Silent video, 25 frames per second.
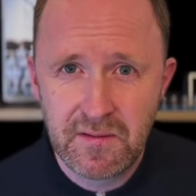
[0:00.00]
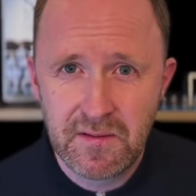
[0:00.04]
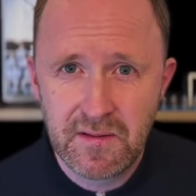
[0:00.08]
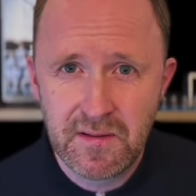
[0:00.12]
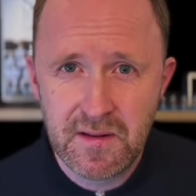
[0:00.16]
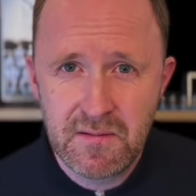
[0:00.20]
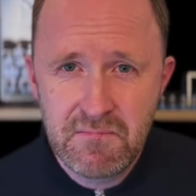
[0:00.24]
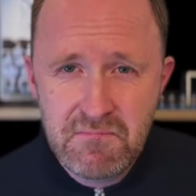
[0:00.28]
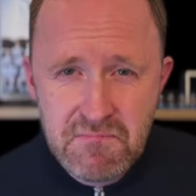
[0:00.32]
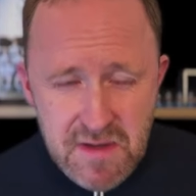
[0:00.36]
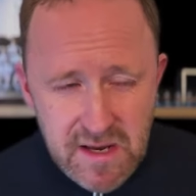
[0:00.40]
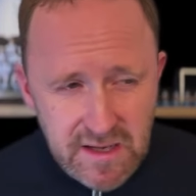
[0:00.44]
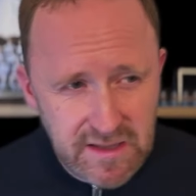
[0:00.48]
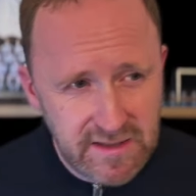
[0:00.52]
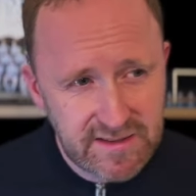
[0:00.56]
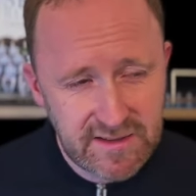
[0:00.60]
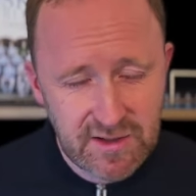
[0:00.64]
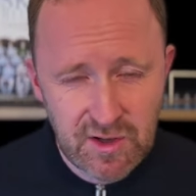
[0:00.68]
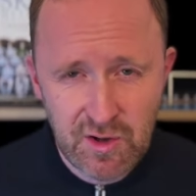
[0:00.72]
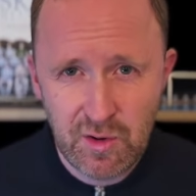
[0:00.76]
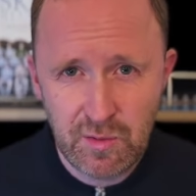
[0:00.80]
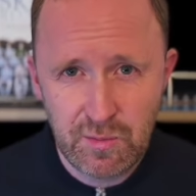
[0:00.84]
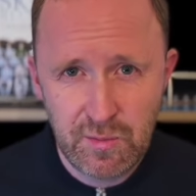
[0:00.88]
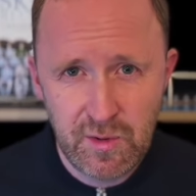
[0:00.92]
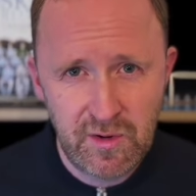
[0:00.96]
the
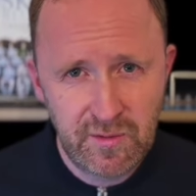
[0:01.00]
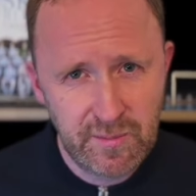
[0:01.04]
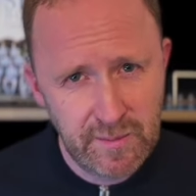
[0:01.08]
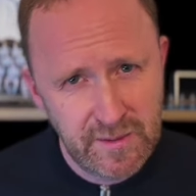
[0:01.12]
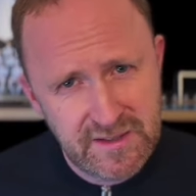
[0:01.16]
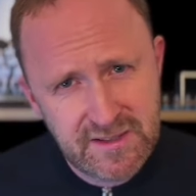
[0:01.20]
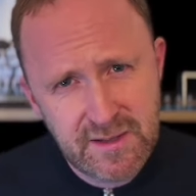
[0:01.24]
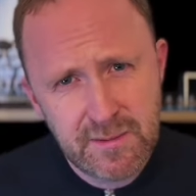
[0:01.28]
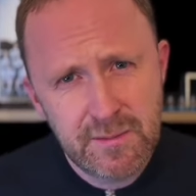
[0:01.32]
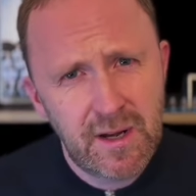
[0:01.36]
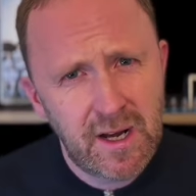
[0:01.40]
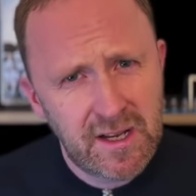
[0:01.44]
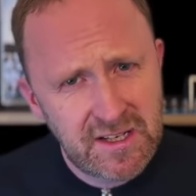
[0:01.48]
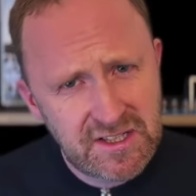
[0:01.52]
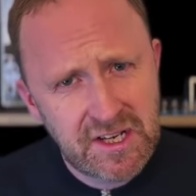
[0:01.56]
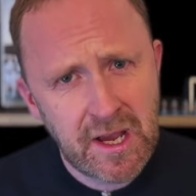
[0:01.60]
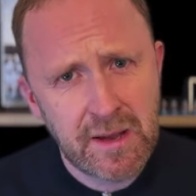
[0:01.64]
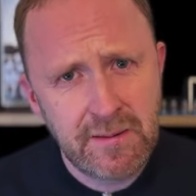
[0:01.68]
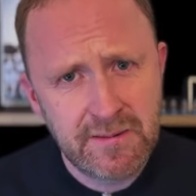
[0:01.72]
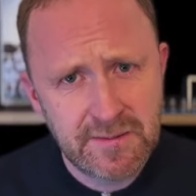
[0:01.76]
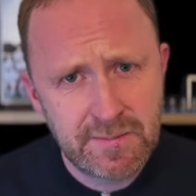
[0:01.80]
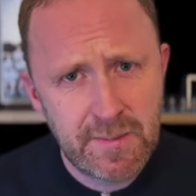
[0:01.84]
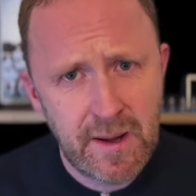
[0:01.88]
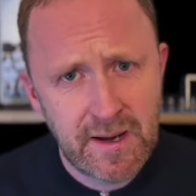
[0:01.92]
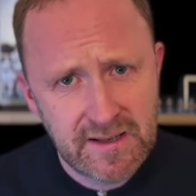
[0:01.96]
minuscule movement, something like
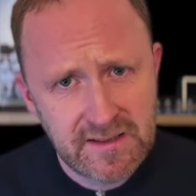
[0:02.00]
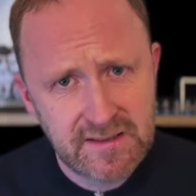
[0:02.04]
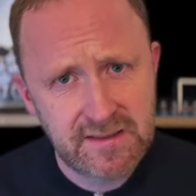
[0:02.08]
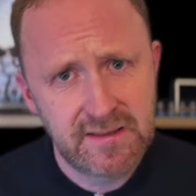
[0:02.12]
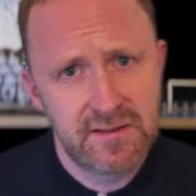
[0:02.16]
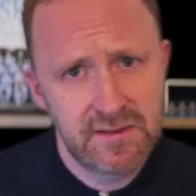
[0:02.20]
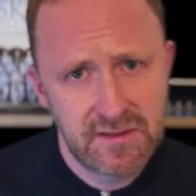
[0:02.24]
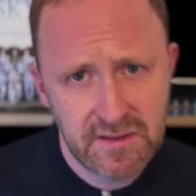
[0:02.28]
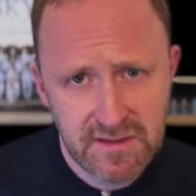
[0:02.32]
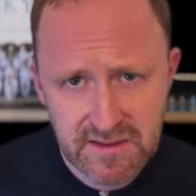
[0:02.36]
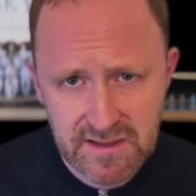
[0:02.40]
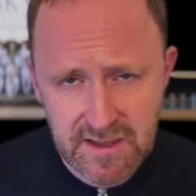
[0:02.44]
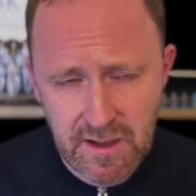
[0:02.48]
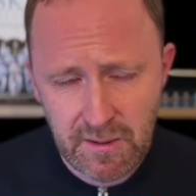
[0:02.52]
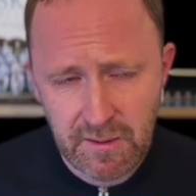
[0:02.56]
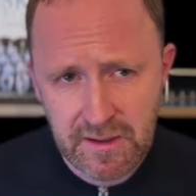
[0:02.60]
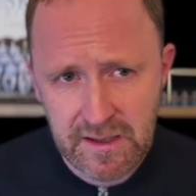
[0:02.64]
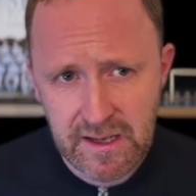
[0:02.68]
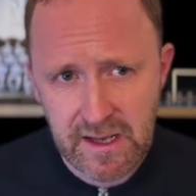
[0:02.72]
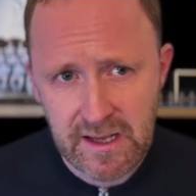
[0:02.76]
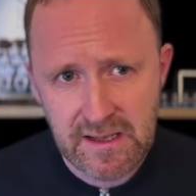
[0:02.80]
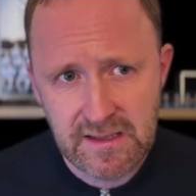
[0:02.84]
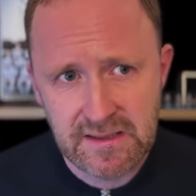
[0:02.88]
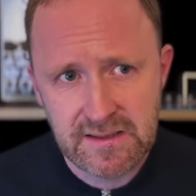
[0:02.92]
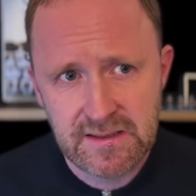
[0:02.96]
James Maddison does
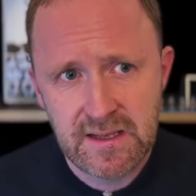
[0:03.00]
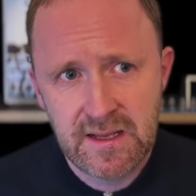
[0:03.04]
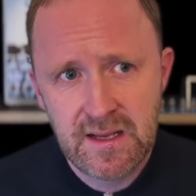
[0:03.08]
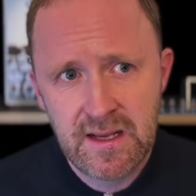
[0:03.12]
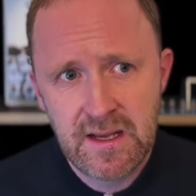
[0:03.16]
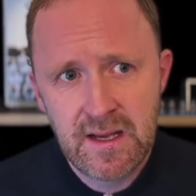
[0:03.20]
nowadays.